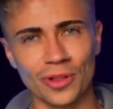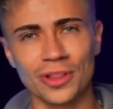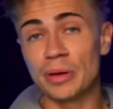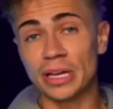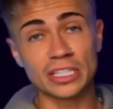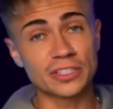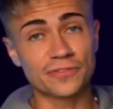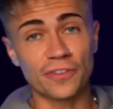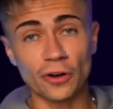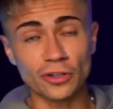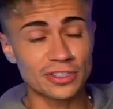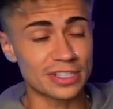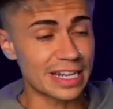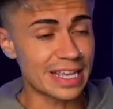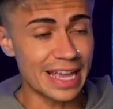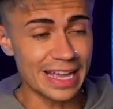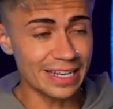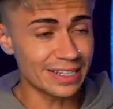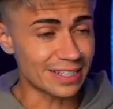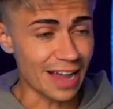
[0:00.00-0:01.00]
Because firstly,
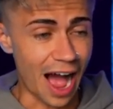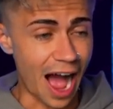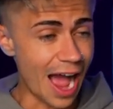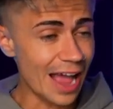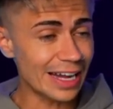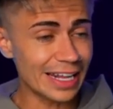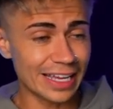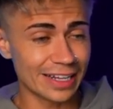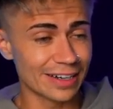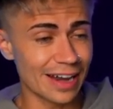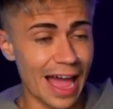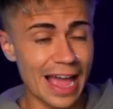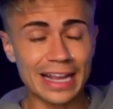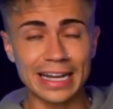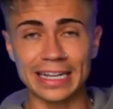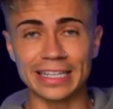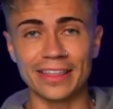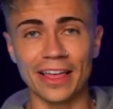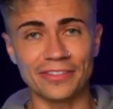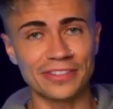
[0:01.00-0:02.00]
it is highly
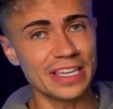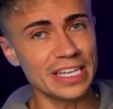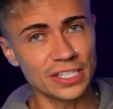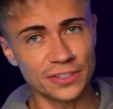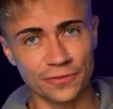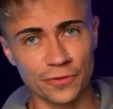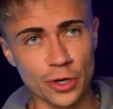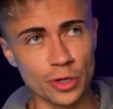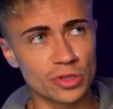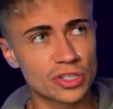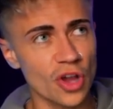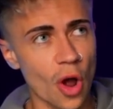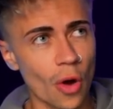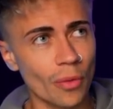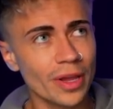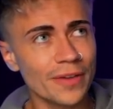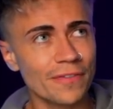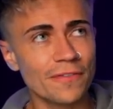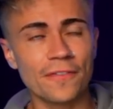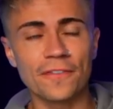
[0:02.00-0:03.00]
unlikely that these fruits are
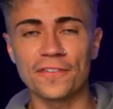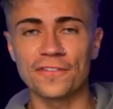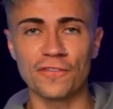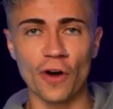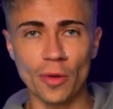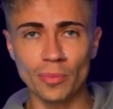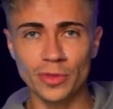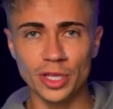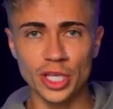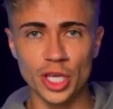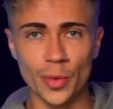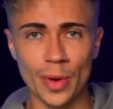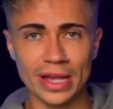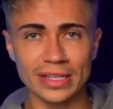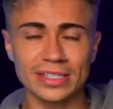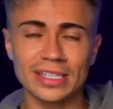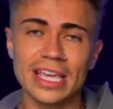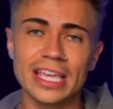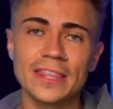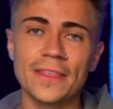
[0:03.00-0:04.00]
even from the
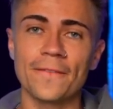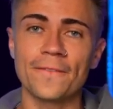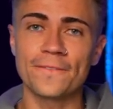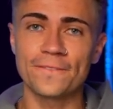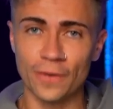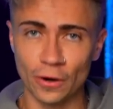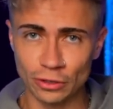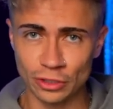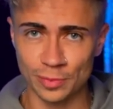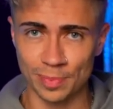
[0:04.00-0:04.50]
US in the first